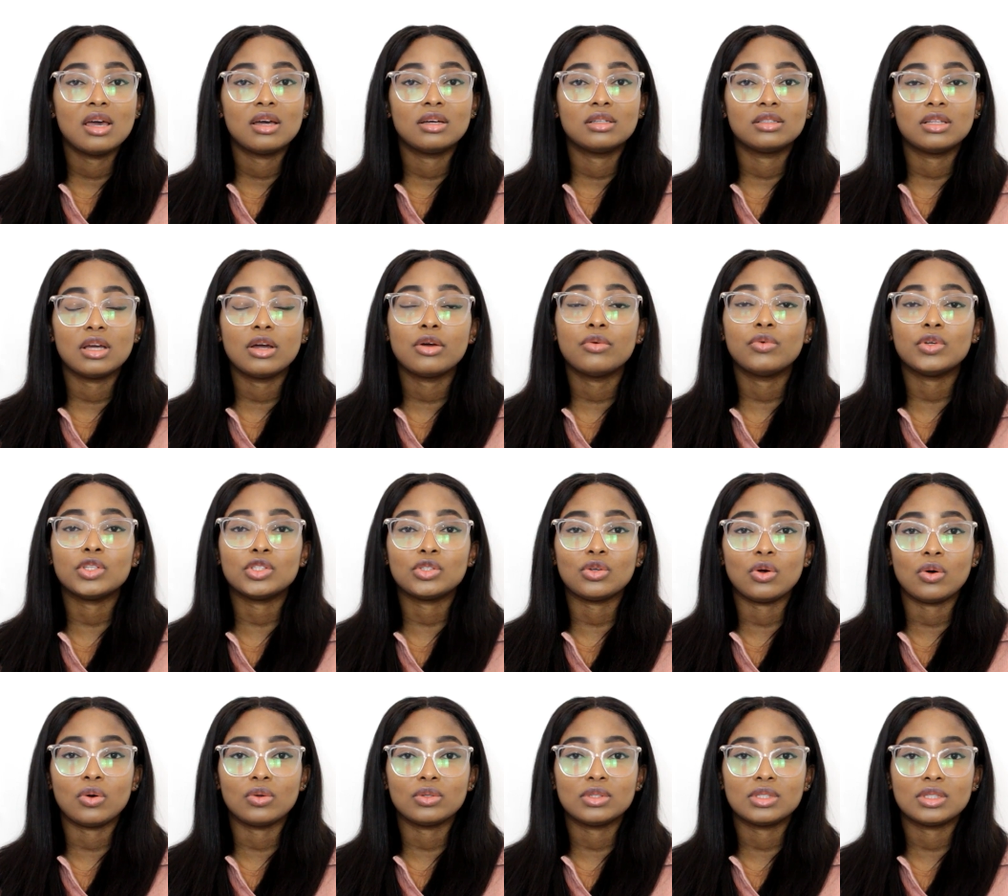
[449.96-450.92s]
the
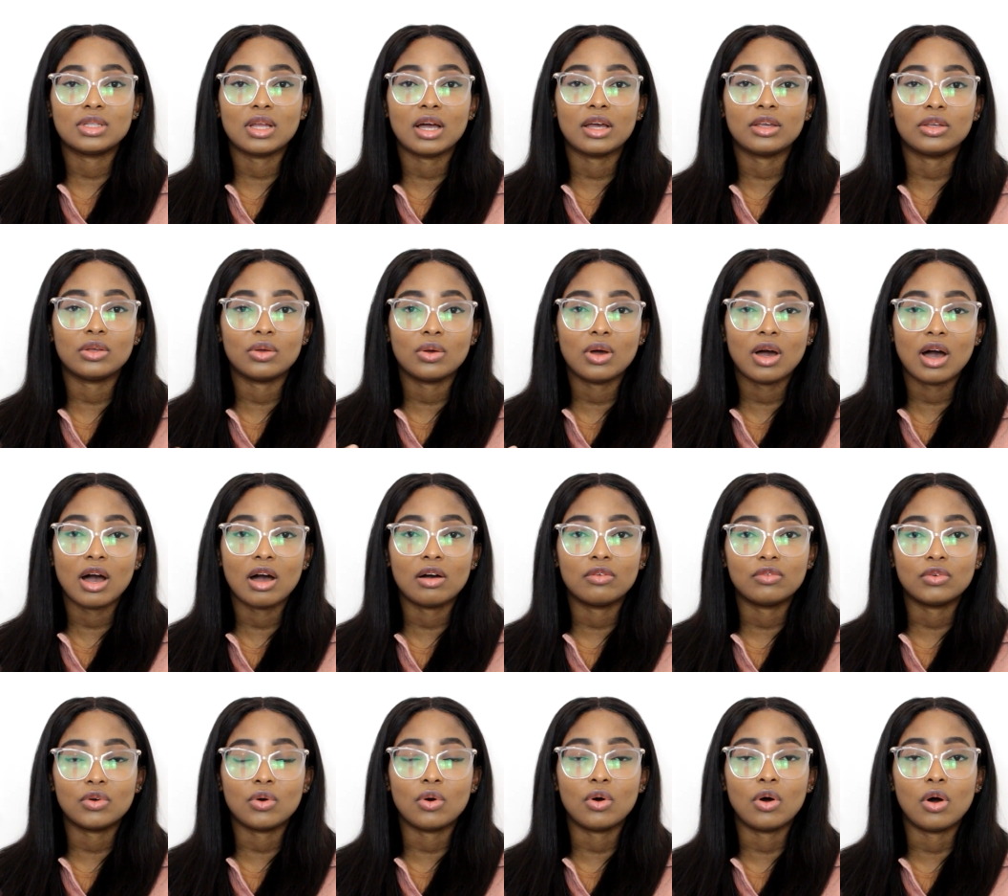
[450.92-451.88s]
results that you
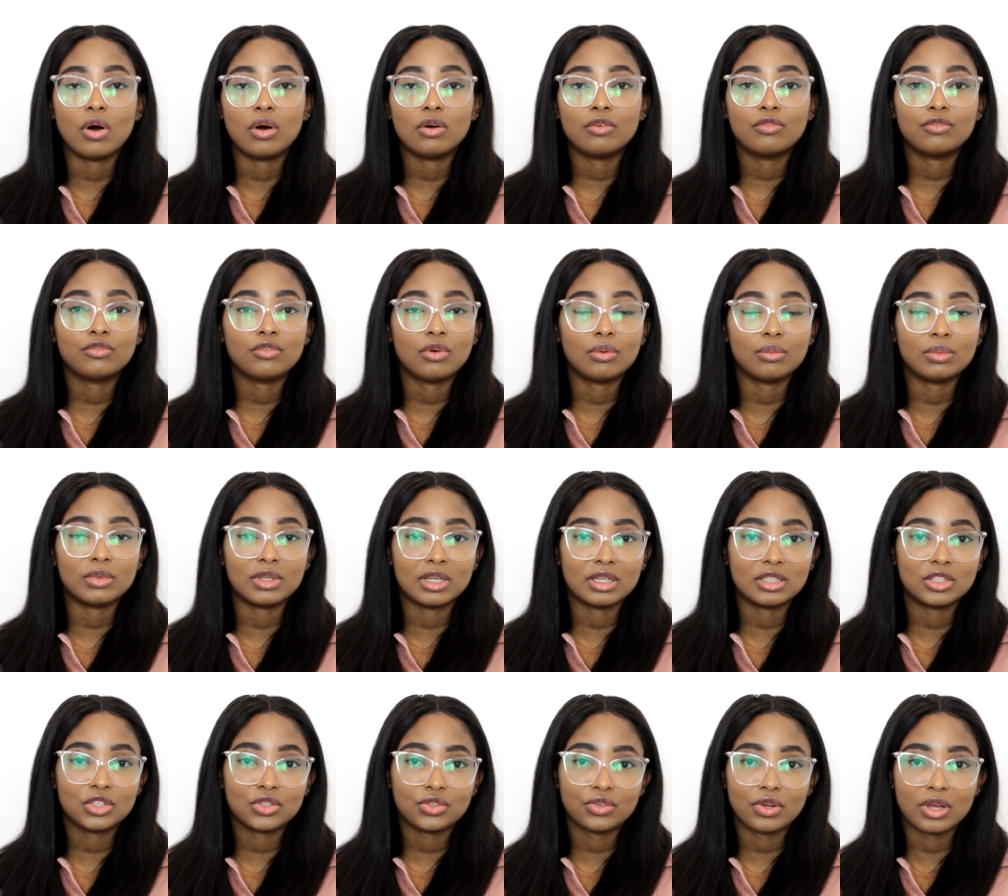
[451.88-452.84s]
have got from
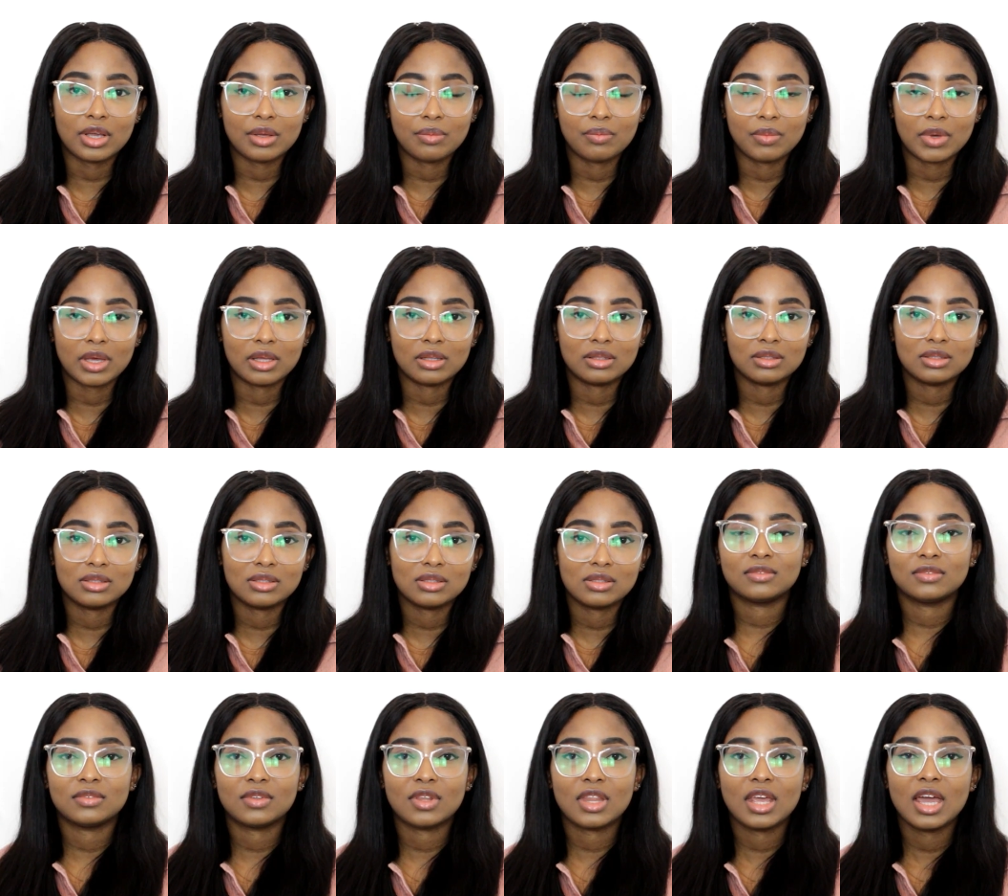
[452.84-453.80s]
this
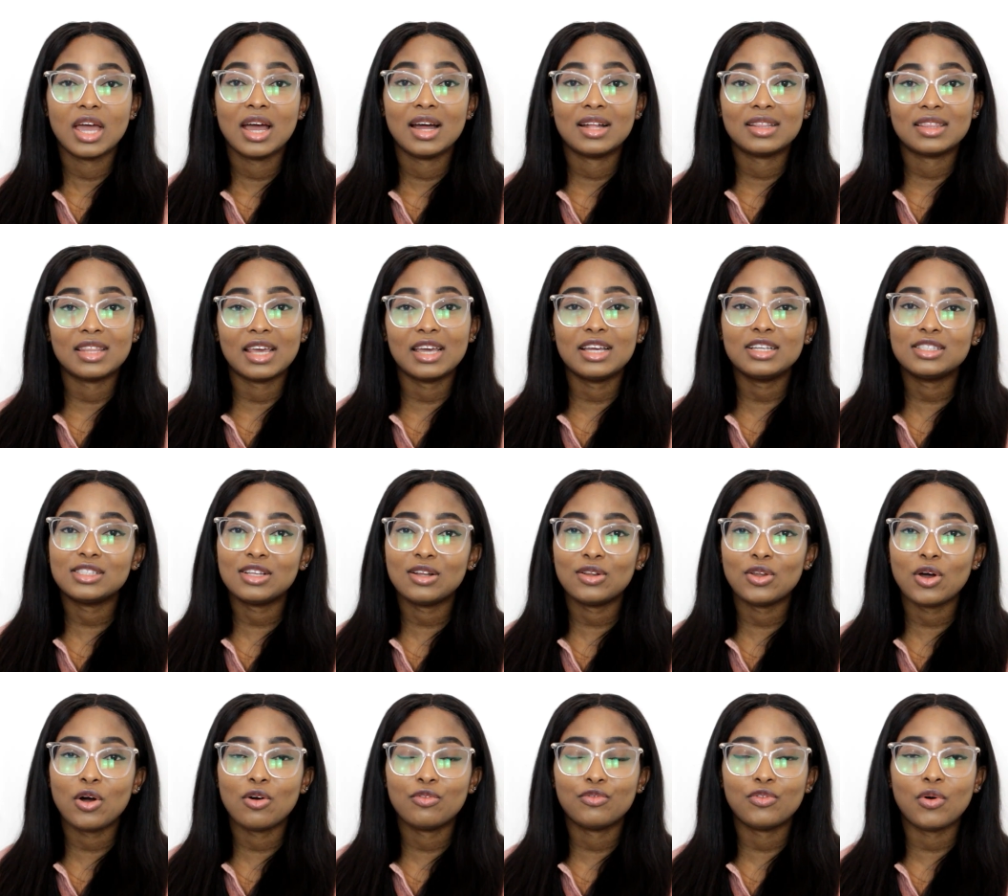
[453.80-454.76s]
treatment. Thanks a
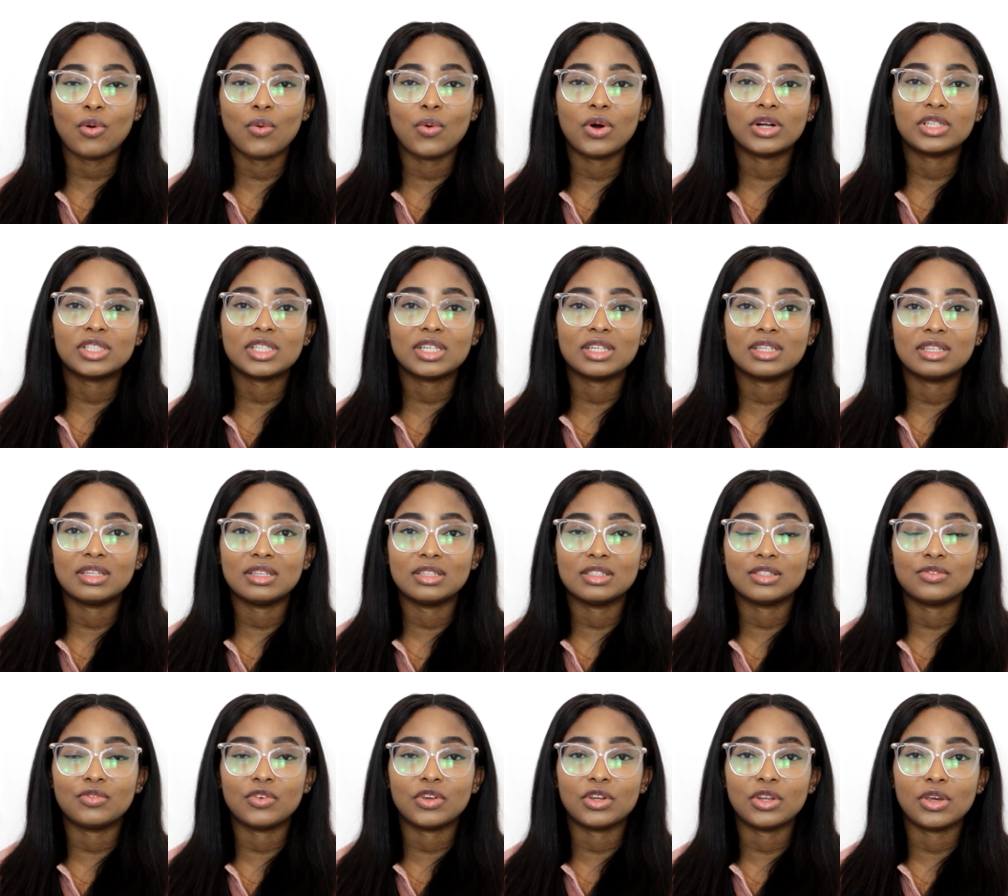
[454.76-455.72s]
lot for watching
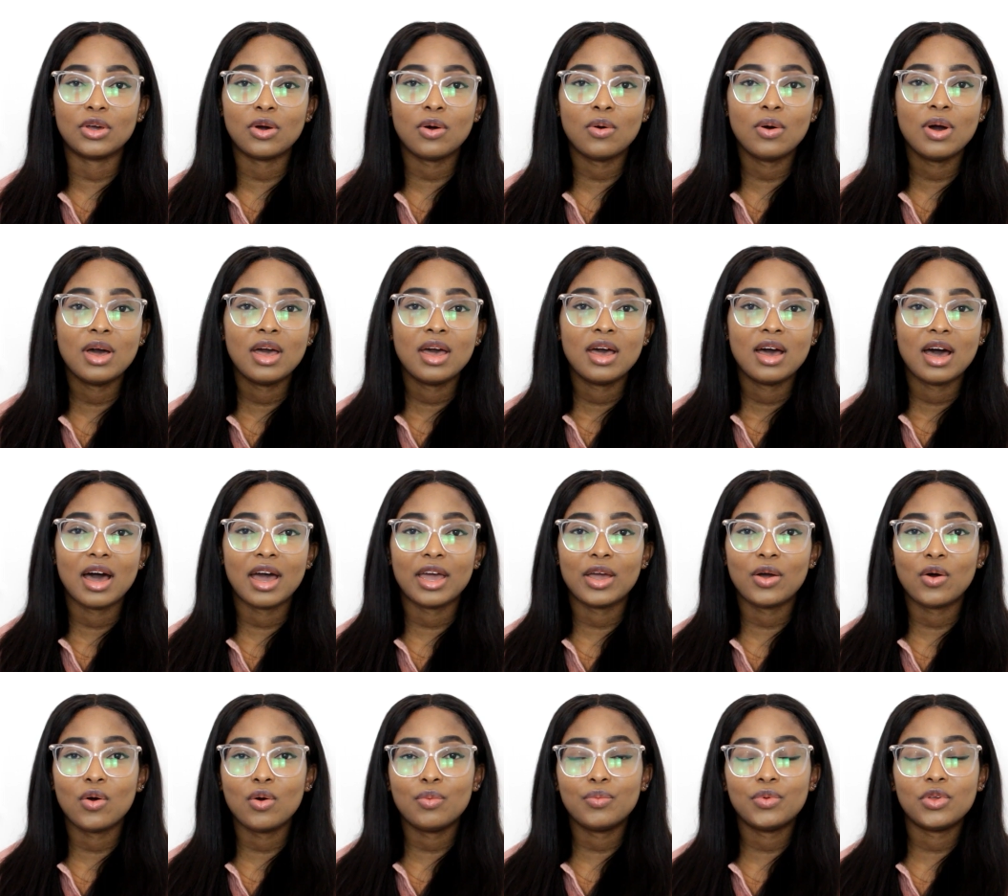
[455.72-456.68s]
this video. I
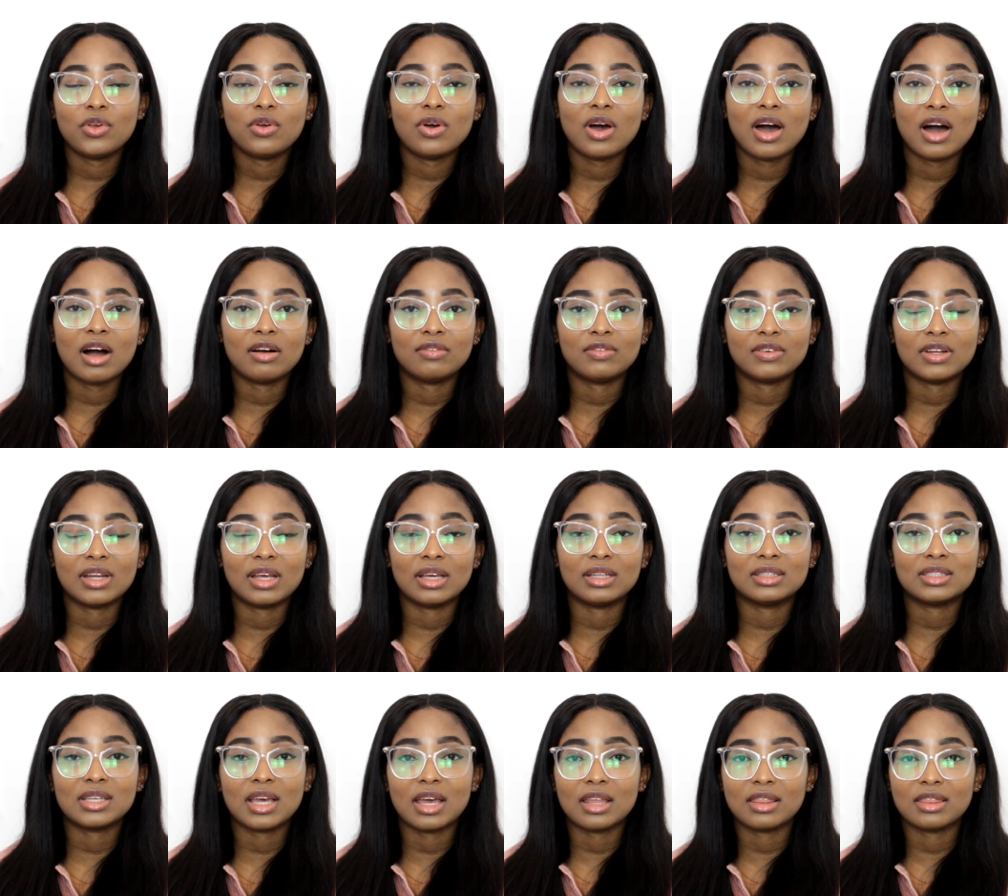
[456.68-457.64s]
hope you have
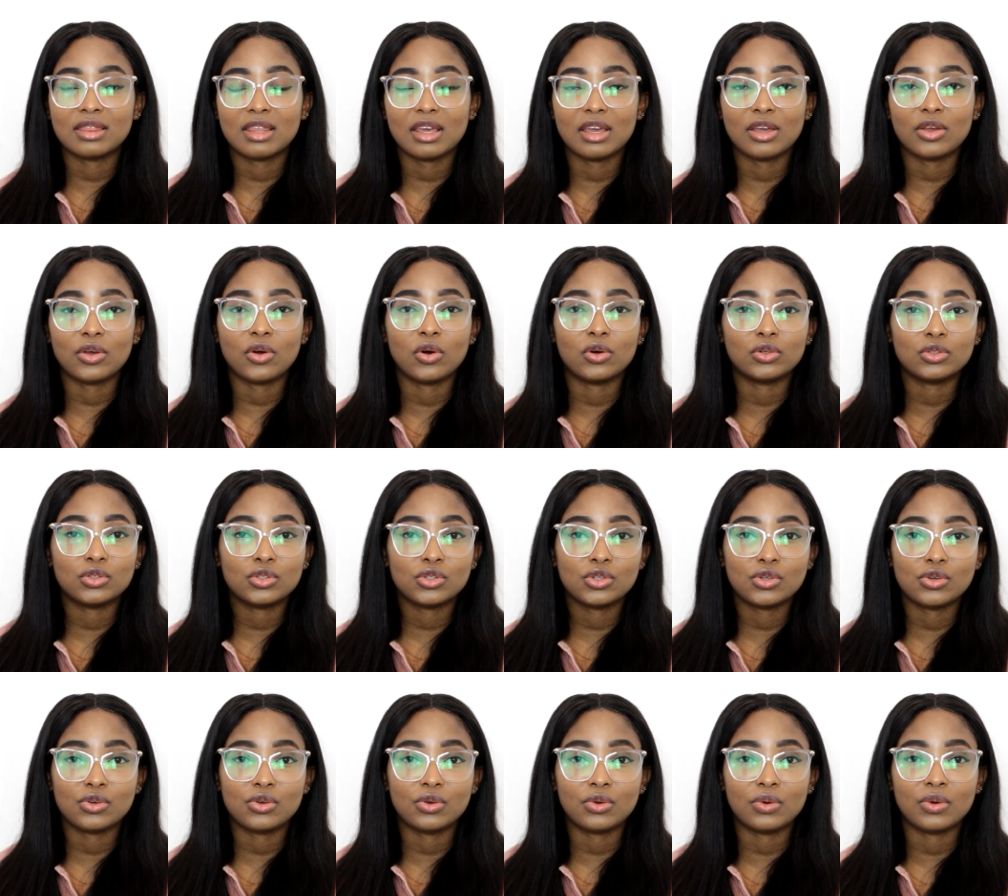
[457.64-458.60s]
learned a thing or
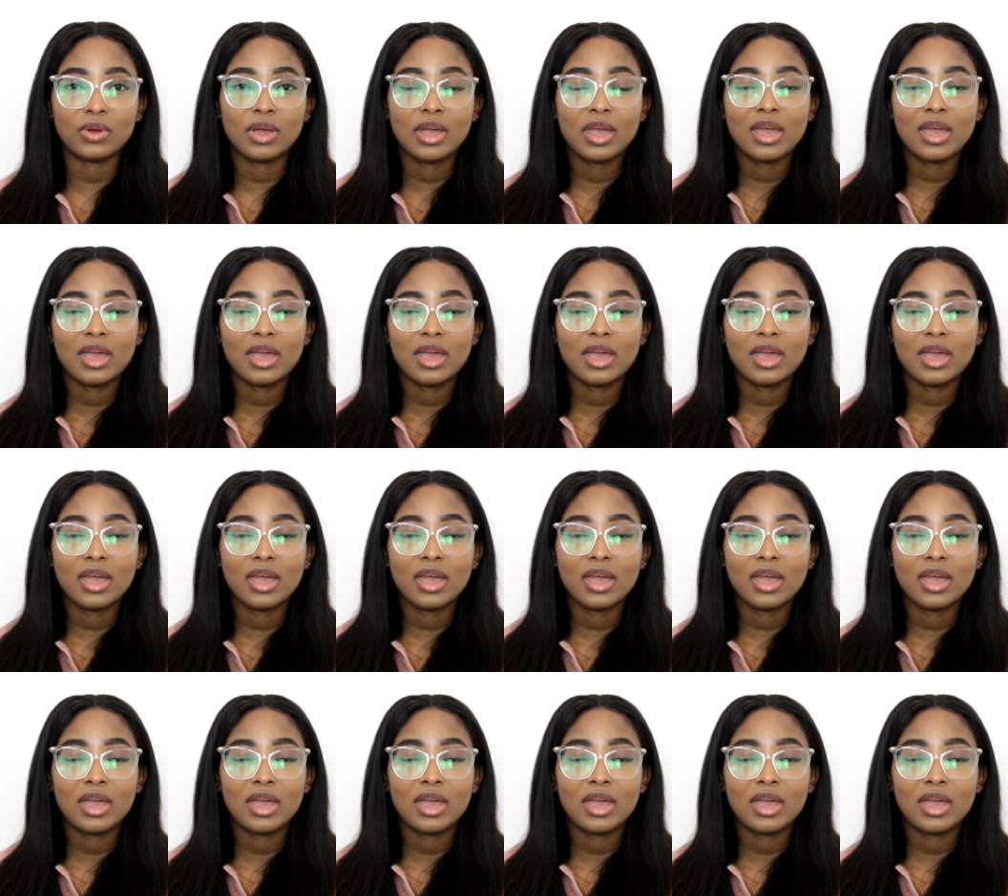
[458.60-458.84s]
two,